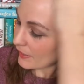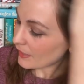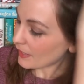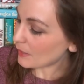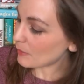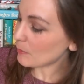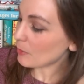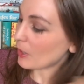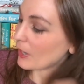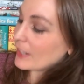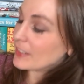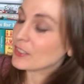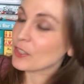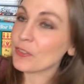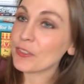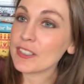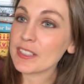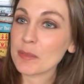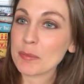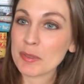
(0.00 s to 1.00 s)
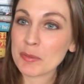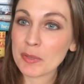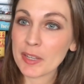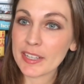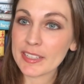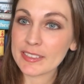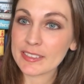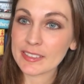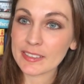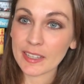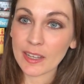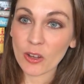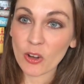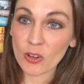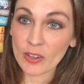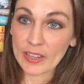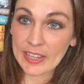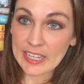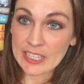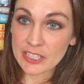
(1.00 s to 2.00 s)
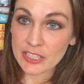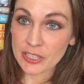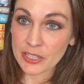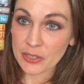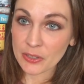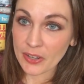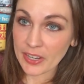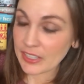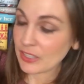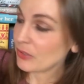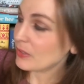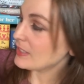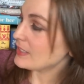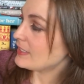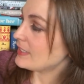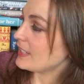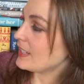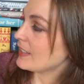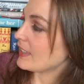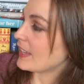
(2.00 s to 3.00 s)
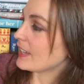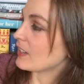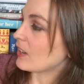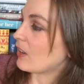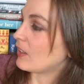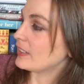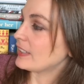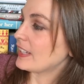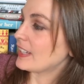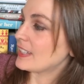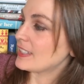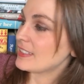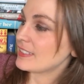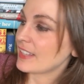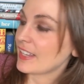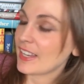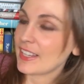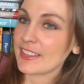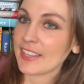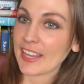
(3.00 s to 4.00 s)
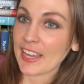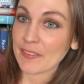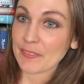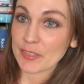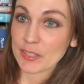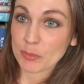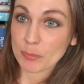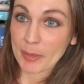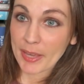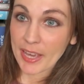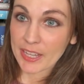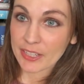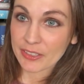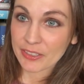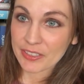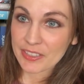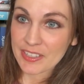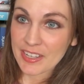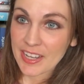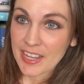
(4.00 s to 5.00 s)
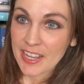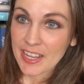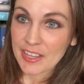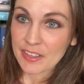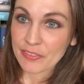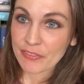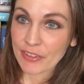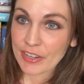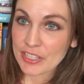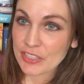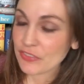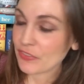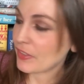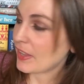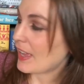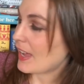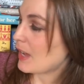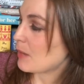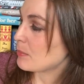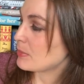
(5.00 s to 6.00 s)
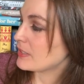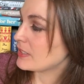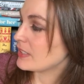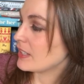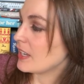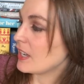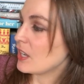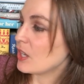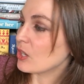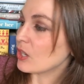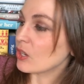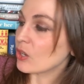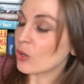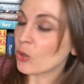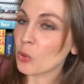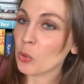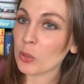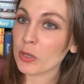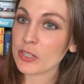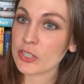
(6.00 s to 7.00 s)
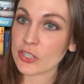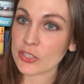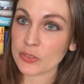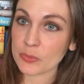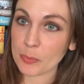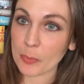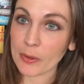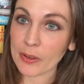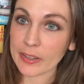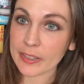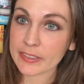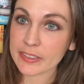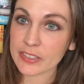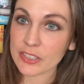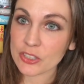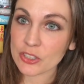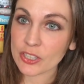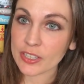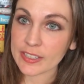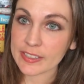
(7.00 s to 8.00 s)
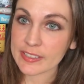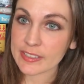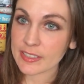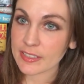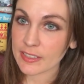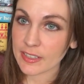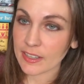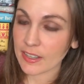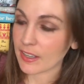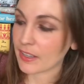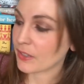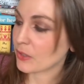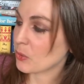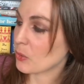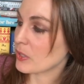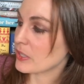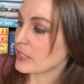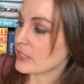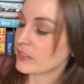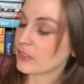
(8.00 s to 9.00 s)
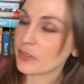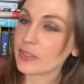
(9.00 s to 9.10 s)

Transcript: Um, all right, so first up is, is, Orlando, and you can see like on the inside they have this pattern, French flaps, gorgeous books, just uh, gorgeous.